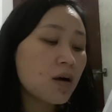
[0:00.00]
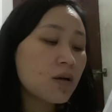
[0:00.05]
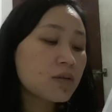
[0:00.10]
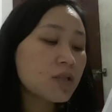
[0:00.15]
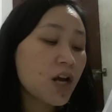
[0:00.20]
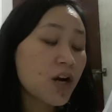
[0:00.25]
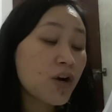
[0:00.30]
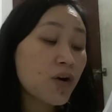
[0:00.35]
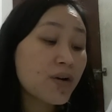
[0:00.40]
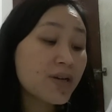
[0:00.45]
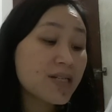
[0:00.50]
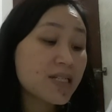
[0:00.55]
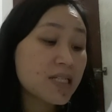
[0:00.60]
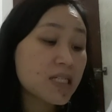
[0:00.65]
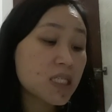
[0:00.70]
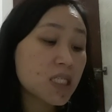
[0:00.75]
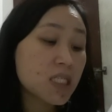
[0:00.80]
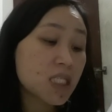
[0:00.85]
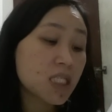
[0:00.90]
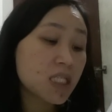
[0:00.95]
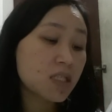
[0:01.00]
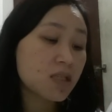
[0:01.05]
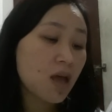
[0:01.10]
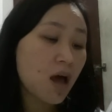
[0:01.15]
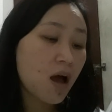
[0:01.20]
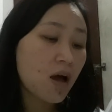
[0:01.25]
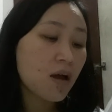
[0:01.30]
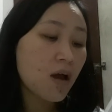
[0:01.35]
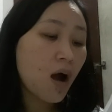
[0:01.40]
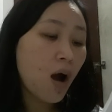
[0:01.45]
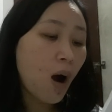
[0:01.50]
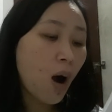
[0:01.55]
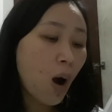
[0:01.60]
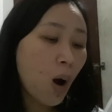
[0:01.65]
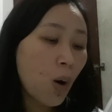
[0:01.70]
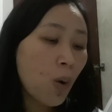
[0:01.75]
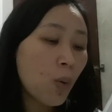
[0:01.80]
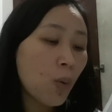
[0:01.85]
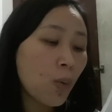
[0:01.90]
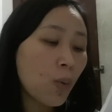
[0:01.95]
Tiger didn't decide,
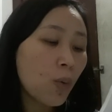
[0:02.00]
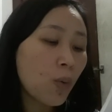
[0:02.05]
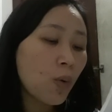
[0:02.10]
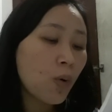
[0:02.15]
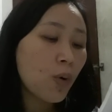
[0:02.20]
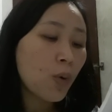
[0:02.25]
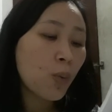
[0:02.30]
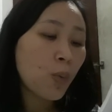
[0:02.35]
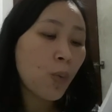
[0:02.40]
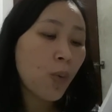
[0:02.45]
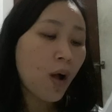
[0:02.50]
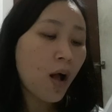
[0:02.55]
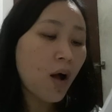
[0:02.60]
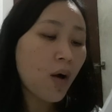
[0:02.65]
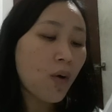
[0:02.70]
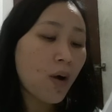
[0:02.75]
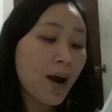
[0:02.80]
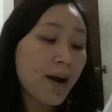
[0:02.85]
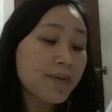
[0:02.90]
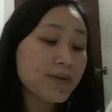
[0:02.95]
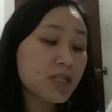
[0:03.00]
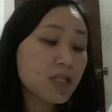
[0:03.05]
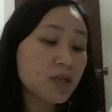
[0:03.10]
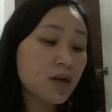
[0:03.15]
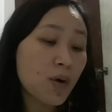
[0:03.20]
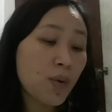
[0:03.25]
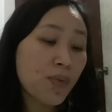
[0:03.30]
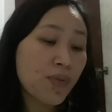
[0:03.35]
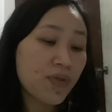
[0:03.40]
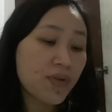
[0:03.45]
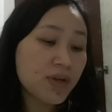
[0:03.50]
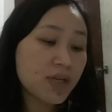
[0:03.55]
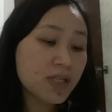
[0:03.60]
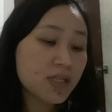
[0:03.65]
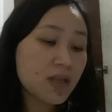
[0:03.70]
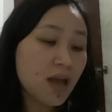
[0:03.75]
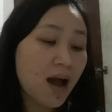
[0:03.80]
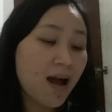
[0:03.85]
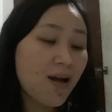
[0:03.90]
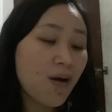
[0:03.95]
oh, well, I see all
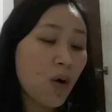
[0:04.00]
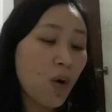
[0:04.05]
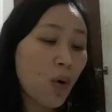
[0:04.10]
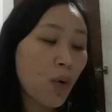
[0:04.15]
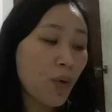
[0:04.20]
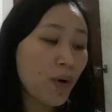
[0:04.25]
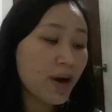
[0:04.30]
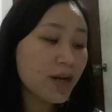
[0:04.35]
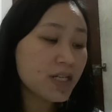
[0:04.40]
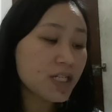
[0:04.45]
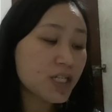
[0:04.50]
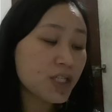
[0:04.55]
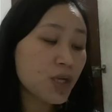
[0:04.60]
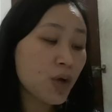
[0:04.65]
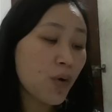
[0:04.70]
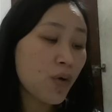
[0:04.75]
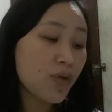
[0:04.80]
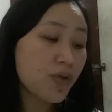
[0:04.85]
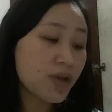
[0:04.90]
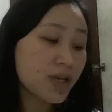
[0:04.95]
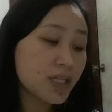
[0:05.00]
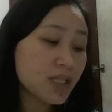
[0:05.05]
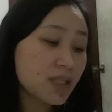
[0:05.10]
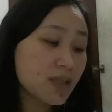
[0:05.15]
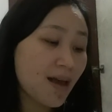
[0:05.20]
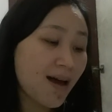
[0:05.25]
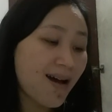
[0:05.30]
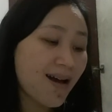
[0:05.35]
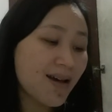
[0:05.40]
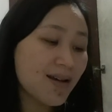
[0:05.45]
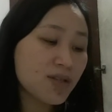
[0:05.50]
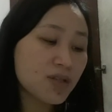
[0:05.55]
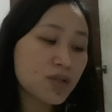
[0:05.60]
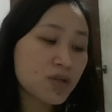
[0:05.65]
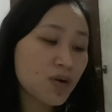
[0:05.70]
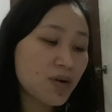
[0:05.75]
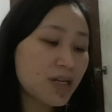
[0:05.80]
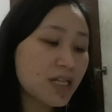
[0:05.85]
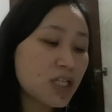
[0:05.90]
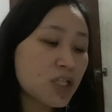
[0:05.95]
this. I already know this. I
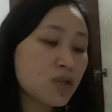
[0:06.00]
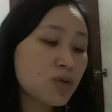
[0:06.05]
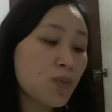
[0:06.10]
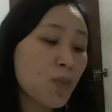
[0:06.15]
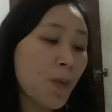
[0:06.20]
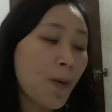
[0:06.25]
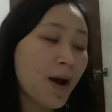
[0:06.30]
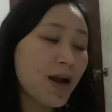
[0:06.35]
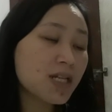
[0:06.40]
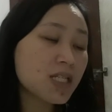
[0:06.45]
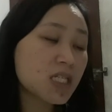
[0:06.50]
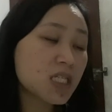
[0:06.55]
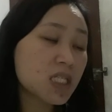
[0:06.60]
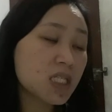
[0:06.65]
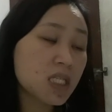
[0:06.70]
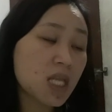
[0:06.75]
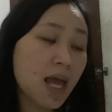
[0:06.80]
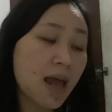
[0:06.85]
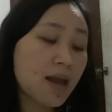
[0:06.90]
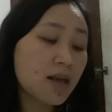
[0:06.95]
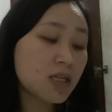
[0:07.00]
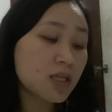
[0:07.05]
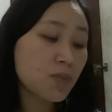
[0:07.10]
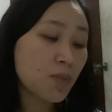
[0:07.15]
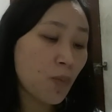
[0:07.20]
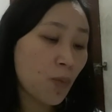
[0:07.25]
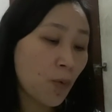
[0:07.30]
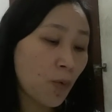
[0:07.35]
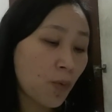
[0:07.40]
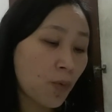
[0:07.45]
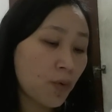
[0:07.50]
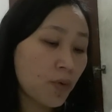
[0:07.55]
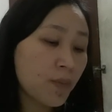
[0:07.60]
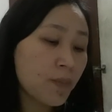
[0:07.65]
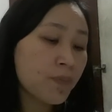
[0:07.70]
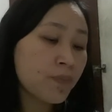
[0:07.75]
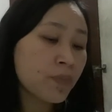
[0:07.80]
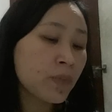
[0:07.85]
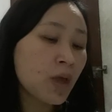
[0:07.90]
don't need to practice anymore.